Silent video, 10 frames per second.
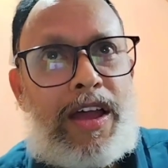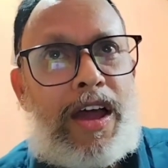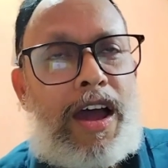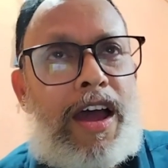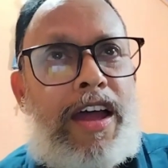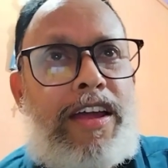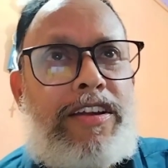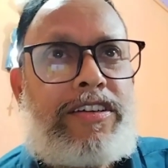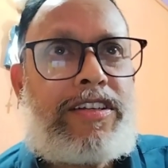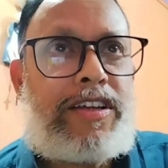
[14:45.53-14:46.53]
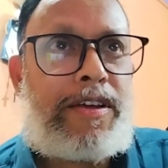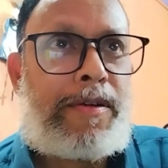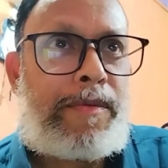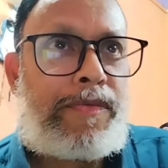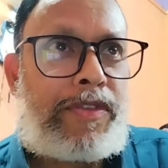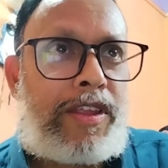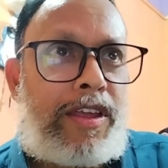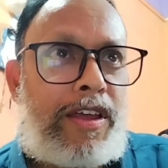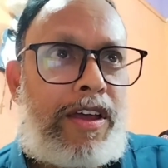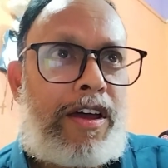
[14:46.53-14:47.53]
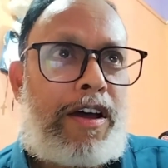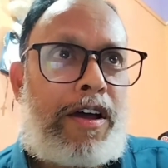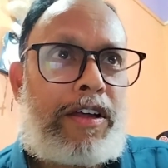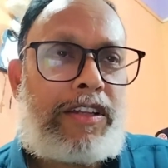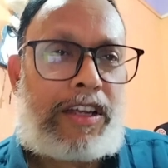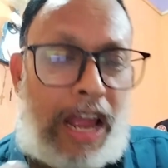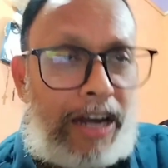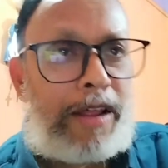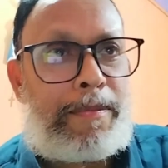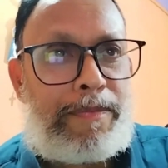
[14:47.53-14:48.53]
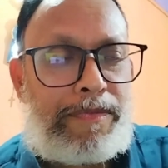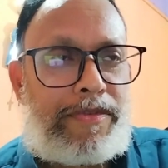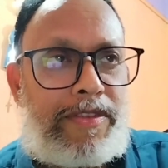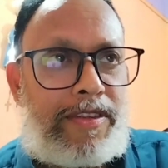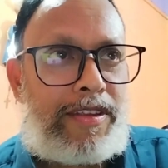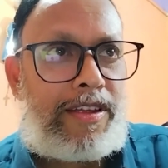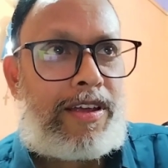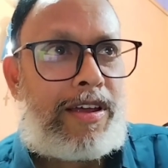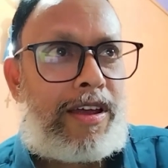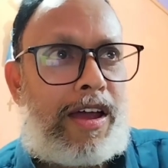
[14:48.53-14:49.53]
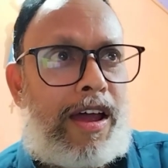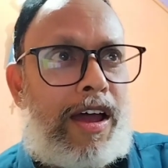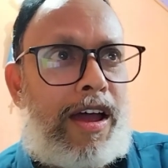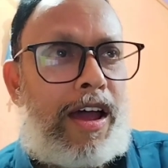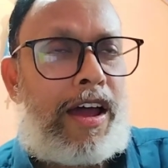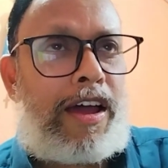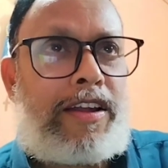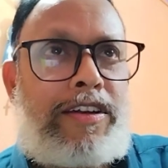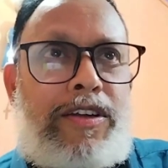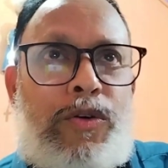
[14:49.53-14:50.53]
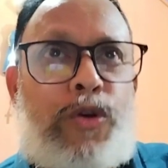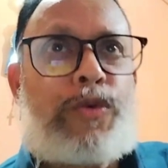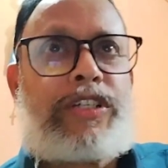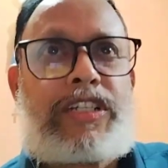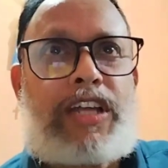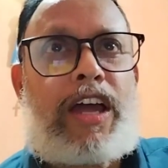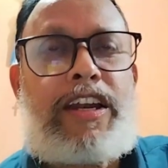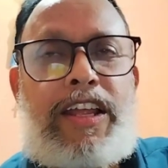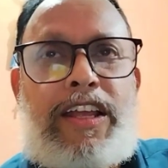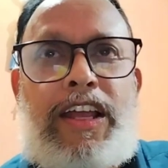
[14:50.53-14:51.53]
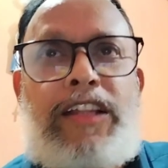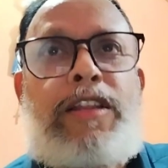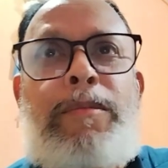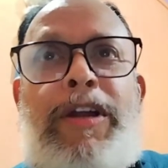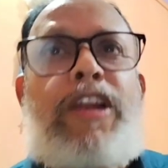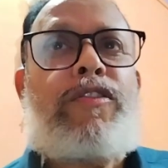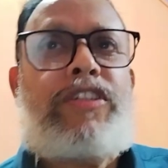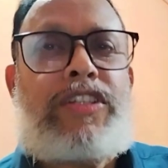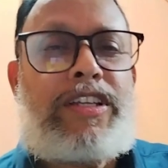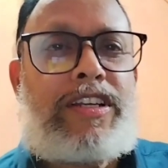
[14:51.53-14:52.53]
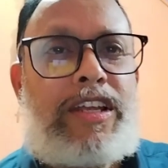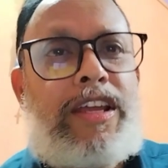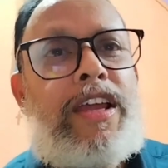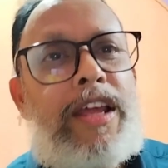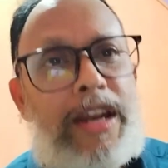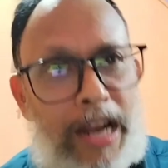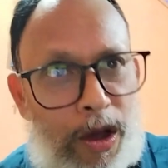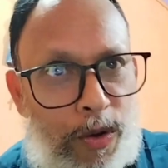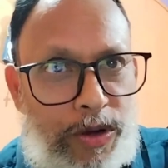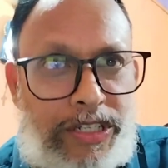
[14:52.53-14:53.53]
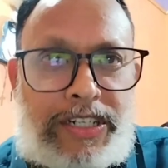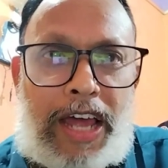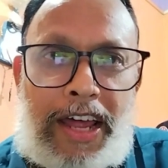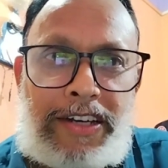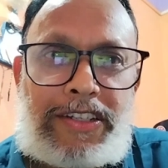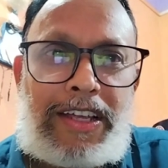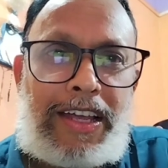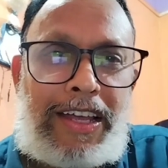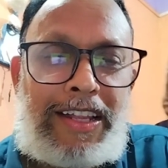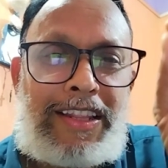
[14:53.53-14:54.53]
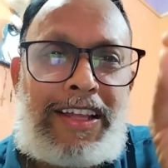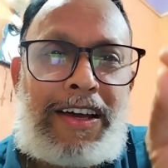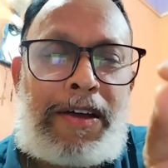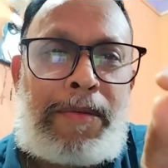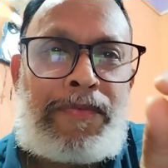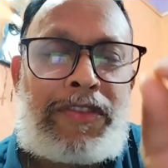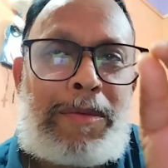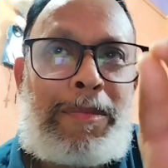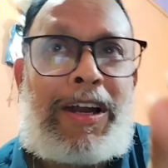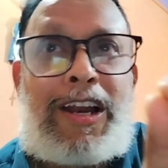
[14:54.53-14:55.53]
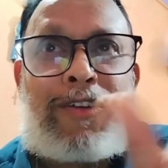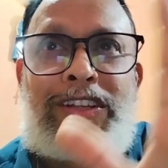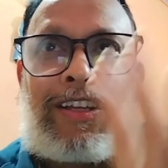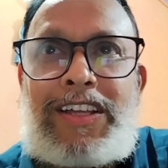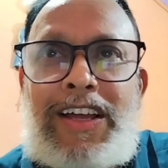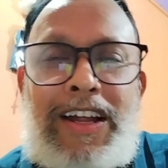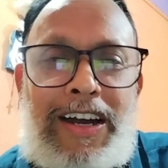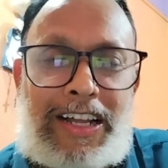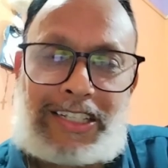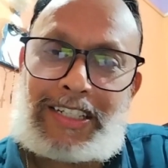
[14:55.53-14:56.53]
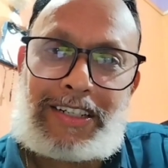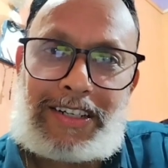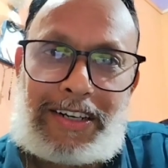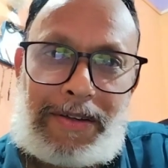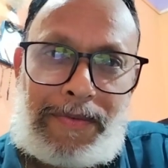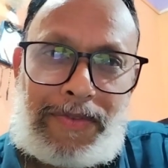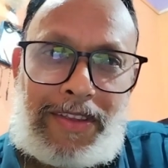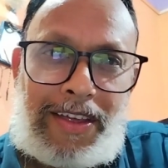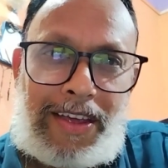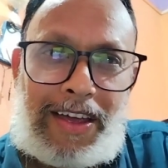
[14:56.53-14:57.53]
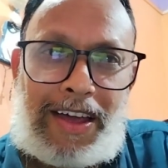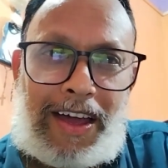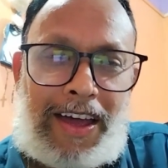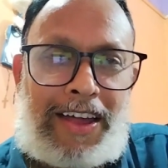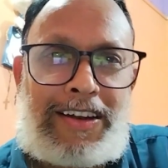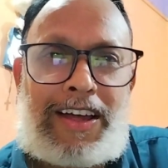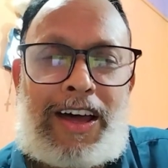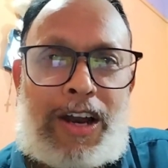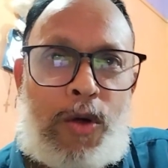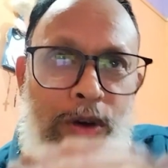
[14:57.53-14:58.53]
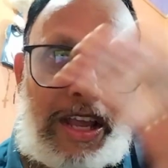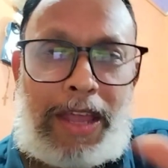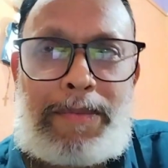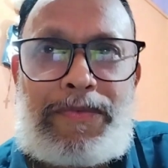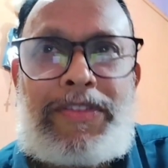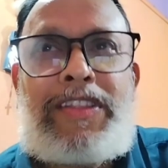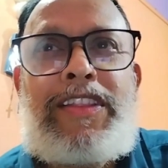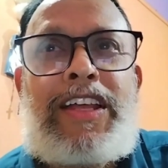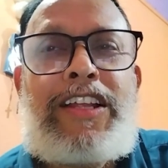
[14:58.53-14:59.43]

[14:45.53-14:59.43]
and the kingdom, and who was standing in the middle of the city, now stands in the middle of the desert. And around him there is